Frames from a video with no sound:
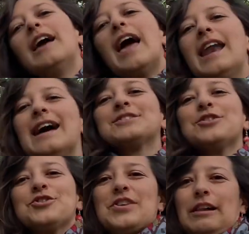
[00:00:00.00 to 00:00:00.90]
And ask
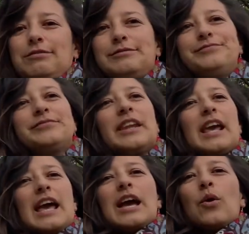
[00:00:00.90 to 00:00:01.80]
yourself,
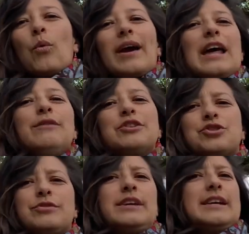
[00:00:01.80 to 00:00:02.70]
what kind of a
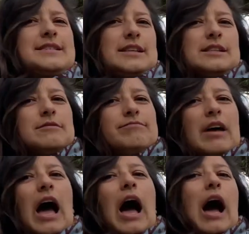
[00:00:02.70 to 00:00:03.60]
tree is it?
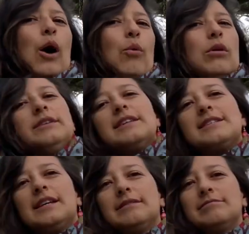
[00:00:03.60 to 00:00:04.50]
How old is
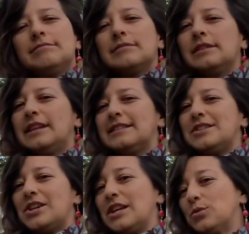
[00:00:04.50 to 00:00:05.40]
it? Does it
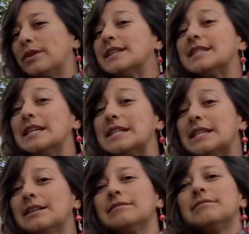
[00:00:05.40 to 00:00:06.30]
change with the season?
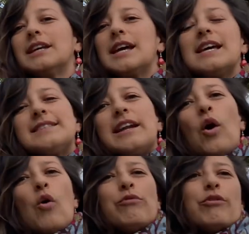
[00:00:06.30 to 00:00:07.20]
Is it a
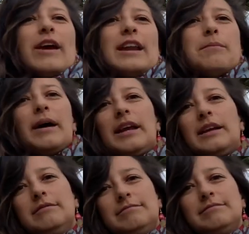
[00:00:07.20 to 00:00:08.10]
home for anybody?
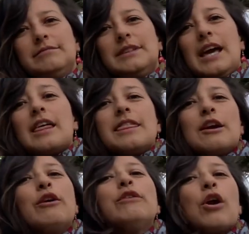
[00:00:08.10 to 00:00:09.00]
Think
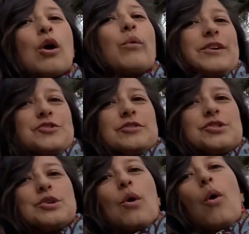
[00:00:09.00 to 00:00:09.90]
of your own questions.
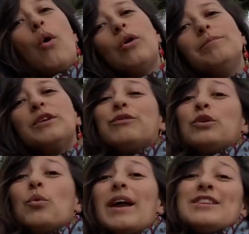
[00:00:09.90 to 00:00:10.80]
Or if you
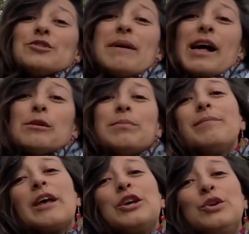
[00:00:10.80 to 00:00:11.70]
want some help,
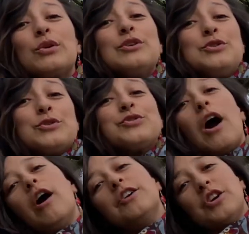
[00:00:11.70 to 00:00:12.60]
you can use
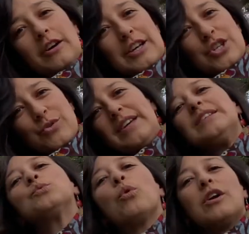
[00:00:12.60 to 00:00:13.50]
our Talking Trees
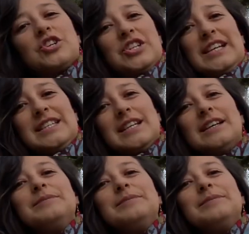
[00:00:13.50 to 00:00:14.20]
worksheet,